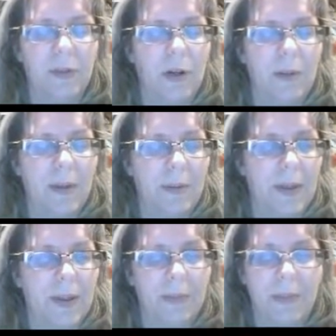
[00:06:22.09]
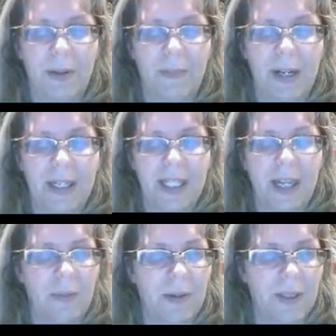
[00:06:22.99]
drama with where the button is
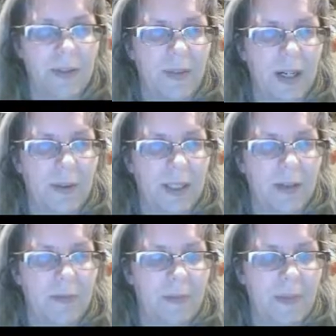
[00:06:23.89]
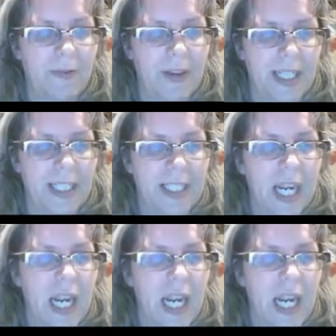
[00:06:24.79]
at and where this video is on my face.